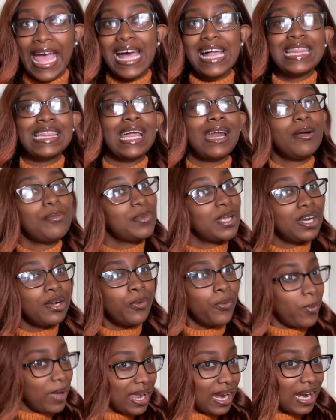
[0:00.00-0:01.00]
that I'm gonna
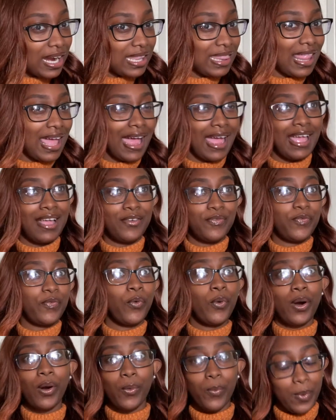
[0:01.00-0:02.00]
wear like
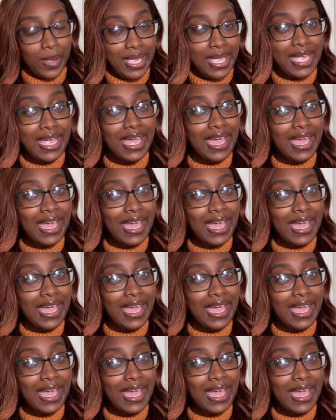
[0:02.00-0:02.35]
for a week